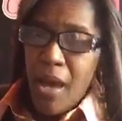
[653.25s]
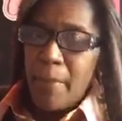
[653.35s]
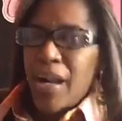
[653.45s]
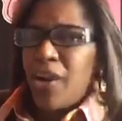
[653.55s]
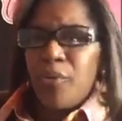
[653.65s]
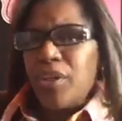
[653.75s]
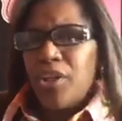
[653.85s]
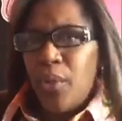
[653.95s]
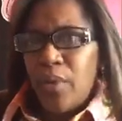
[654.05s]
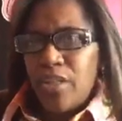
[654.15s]
but I don't really
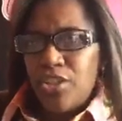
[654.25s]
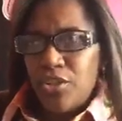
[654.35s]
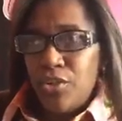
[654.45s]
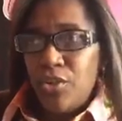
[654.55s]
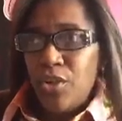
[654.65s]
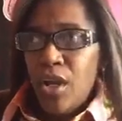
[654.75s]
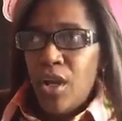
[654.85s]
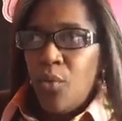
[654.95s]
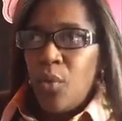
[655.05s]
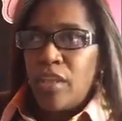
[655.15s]
go into
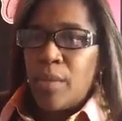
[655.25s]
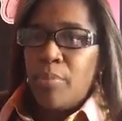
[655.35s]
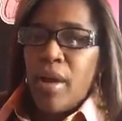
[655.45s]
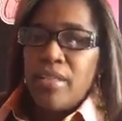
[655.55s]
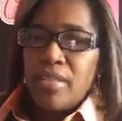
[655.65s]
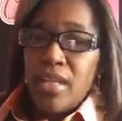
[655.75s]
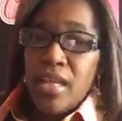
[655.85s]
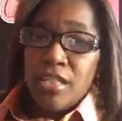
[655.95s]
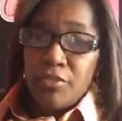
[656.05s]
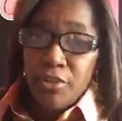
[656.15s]
what the pricing
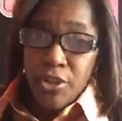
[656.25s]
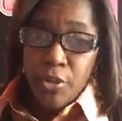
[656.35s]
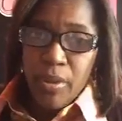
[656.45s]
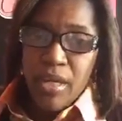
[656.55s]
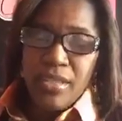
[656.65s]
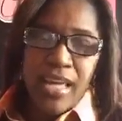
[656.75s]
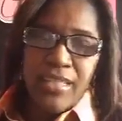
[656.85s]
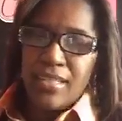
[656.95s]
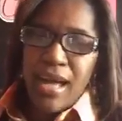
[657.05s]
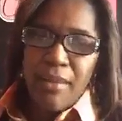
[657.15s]
is for you, because
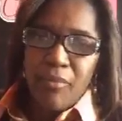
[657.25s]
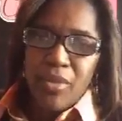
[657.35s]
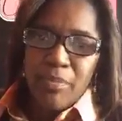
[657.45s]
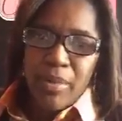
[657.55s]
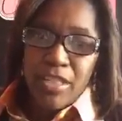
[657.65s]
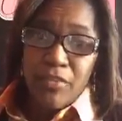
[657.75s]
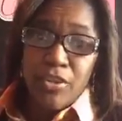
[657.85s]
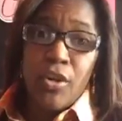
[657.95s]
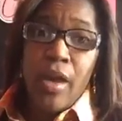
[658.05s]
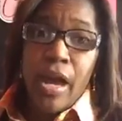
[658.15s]
that's not what's best for
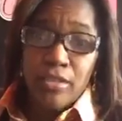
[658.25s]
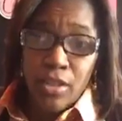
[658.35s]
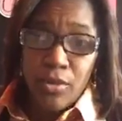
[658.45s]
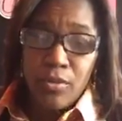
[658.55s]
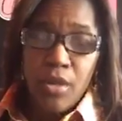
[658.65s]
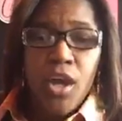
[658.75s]
your household.